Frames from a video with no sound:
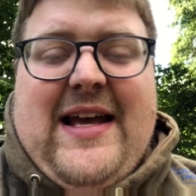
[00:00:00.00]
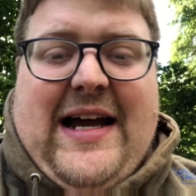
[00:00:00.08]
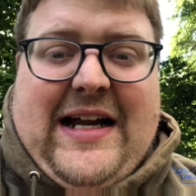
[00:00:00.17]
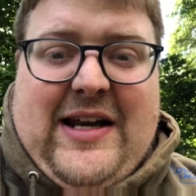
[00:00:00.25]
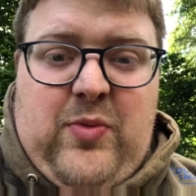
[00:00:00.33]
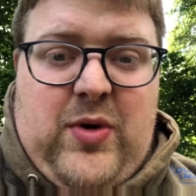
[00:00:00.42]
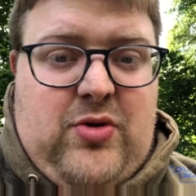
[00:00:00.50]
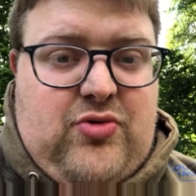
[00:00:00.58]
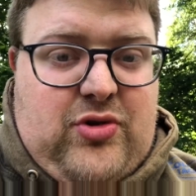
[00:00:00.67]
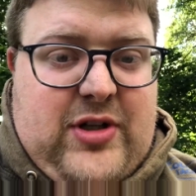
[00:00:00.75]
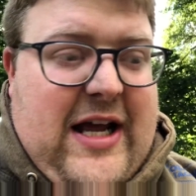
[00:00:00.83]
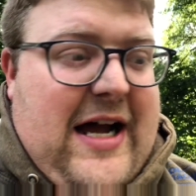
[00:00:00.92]
and it will draw
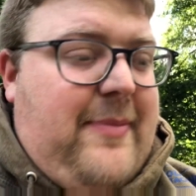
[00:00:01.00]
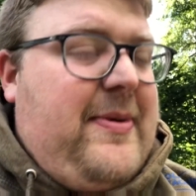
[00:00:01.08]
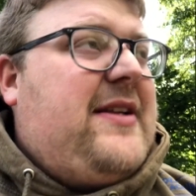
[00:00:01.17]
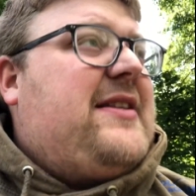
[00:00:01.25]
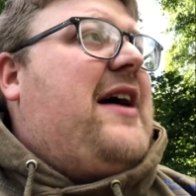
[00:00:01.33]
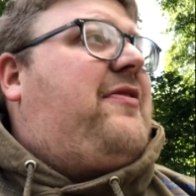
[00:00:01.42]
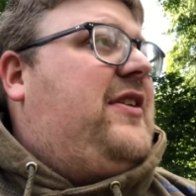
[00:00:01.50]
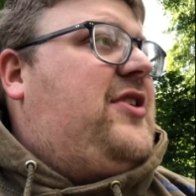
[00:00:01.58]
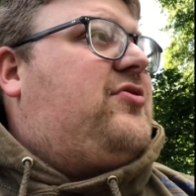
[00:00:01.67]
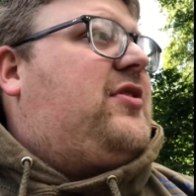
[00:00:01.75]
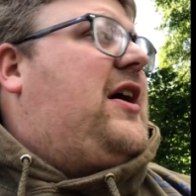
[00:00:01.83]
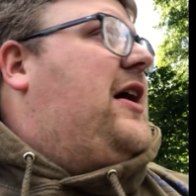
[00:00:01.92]
the carp in, definitely
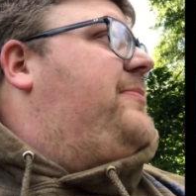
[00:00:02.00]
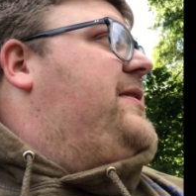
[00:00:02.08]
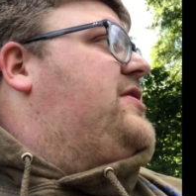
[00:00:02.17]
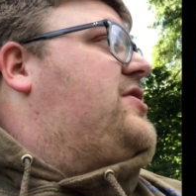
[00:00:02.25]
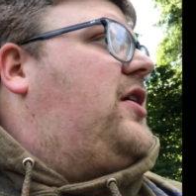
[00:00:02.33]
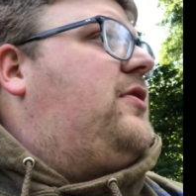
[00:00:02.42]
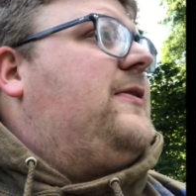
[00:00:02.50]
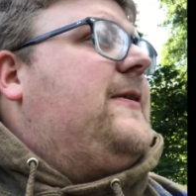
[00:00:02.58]
draw the carp in. So